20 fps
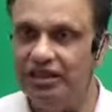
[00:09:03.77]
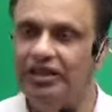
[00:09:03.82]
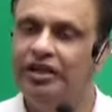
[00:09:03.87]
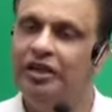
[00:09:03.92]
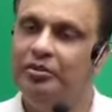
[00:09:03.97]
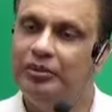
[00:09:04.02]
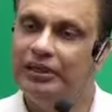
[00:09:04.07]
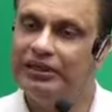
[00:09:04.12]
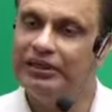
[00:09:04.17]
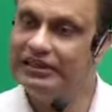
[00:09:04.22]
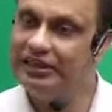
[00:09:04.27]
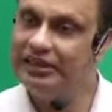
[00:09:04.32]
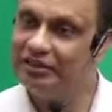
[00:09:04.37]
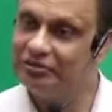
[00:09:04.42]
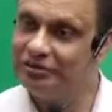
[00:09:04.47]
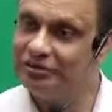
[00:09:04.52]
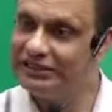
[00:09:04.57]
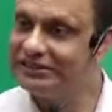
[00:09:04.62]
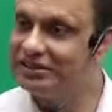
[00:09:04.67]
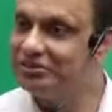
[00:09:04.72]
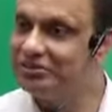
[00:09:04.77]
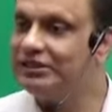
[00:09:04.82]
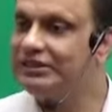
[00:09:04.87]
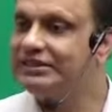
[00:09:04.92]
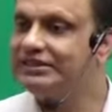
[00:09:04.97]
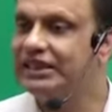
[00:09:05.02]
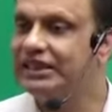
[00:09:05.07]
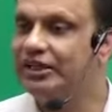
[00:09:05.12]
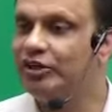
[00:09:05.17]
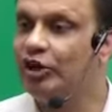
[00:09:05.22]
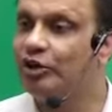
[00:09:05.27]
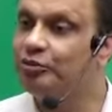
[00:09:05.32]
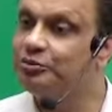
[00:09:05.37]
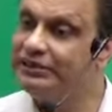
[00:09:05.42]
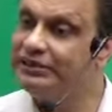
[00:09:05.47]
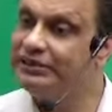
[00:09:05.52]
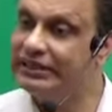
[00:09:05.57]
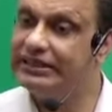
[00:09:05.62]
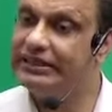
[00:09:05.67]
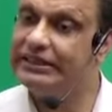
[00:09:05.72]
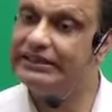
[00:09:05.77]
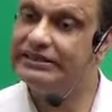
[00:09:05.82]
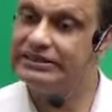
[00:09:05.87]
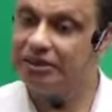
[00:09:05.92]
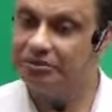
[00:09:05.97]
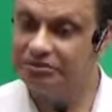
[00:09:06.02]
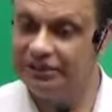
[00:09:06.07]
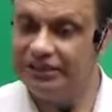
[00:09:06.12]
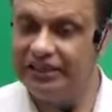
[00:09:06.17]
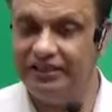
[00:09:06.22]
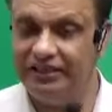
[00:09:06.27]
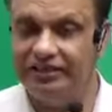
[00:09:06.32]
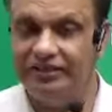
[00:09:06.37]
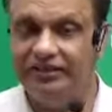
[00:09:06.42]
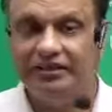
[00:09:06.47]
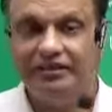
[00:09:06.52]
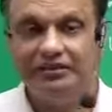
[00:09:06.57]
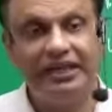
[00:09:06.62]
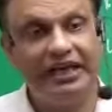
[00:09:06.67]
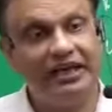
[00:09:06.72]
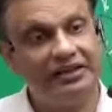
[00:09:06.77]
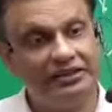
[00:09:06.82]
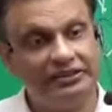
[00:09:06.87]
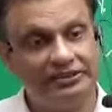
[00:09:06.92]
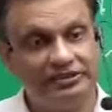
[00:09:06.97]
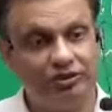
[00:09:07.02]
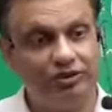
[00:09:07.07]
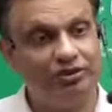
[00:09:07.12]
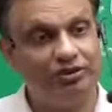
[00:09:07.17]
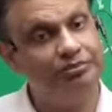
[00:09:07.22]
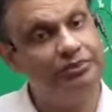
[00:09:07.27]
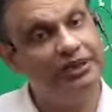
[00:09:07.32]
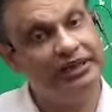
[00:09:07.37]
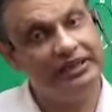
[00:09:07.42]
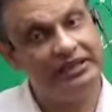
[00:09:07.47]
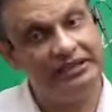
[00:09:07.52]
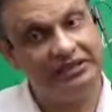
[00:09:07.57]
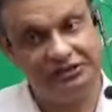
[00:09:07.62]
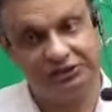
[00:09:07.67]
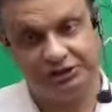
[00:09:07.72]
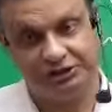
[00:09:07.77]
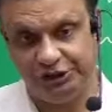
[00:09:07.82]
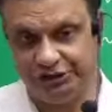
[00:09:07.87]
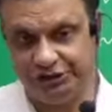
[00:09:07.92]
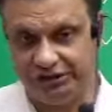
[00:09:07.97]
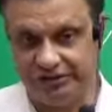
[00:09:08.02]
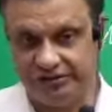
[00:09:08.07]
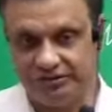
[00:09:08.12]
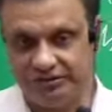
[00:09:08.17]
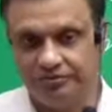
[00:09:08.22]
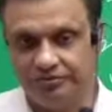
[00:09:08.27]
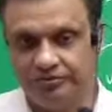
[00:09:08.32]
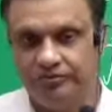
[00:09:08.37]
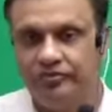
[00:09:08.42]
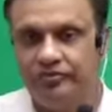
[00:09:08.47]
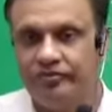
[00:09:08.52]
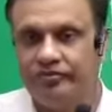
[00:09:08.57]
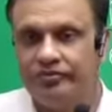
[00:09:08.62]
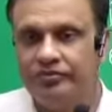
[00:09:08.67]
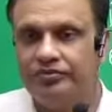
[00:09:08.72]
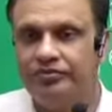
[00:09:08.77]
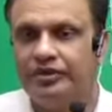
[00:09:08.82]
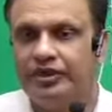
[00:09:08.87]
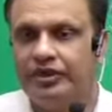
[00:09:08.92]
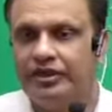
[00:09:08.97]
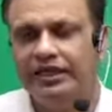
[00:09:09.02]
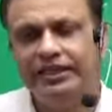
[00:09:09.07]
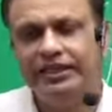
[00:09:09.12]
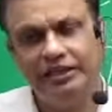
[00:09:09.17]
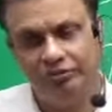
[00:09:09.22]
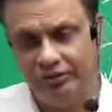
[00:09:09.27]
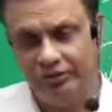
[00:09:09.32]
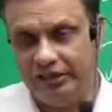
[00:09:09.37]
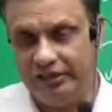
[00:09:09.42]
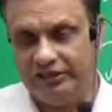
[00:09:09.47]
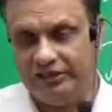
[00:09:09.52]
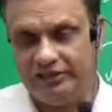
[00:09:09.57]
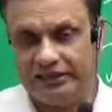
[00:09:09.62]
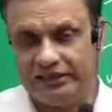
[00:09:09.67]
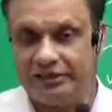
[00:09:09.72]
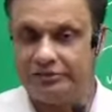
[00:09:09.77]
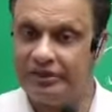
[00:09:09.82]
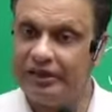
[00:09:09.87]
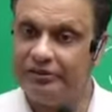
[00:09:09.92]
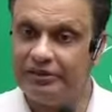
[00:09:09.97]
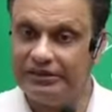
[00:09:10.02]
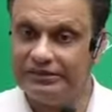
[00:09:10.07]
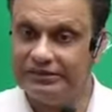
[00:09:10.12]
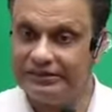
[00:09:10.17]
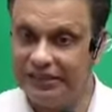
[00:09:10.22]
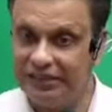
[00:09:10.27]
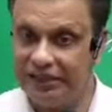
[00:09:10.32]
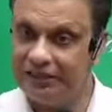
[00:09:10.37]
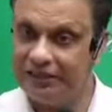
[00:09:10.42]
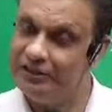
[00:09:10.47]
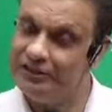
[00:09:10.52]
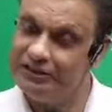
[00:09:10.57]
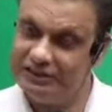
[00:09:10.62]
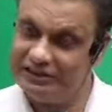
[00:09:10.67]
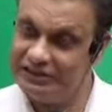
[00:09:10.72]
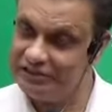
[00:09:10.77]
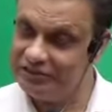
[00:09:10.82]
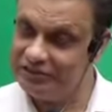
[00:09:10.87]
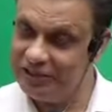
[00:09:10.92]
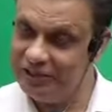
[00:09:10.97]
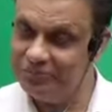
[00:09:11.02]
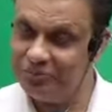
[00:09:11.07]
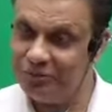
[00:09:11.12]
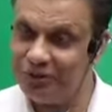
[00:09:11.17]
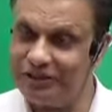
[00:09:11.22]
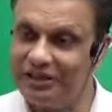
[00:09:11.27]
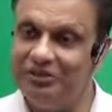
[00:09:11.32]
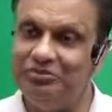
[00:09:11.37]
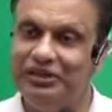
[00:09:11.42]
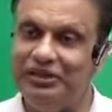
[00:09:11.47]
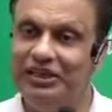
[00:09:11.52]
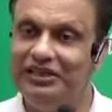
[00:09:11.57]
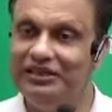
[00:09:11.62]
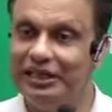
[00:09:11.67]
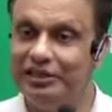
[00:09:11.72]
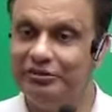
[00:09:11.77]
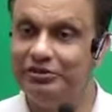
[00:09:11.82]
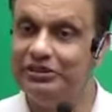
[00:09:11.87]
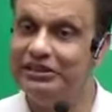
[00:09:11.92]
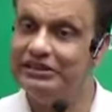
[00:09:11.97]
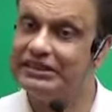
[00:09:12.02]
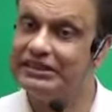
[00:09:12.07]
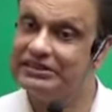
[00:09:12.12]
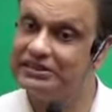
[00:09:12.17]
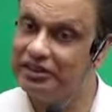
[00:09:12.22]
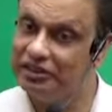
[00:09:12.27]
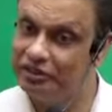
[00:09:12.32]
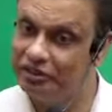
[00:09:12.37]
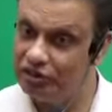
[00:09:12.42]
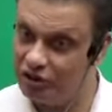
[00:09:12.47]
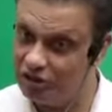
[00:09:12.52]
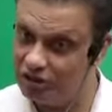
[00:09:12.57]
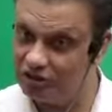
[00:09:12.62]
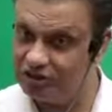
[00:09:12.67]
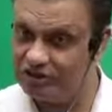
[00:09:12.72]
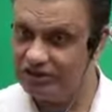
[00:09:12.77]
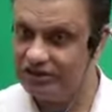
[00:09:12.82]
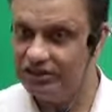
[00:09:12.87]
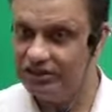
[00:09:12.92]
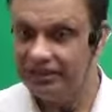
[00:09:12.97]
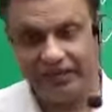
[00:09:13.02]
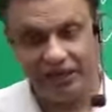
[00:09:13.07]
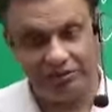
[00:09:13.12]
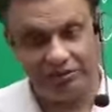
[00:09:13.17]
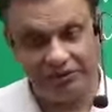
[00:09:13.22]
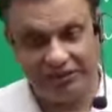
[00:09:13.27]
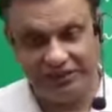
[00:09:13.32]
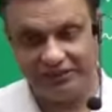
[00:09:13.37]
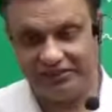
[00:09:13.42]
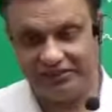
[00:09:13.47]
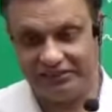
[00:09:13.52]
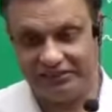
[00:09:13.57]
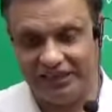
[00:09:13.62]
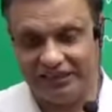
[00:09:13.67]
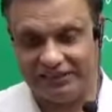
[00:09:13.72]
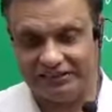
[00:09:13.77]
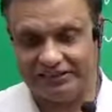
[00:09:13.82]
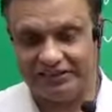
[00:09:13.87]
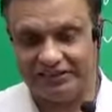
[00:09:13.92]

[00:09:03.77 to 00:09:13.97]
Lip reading: But here we can simply say object is something that does not make a decision. In a way, that's how you can say, and this is very important meaning that we'll discuss a lot in our later class.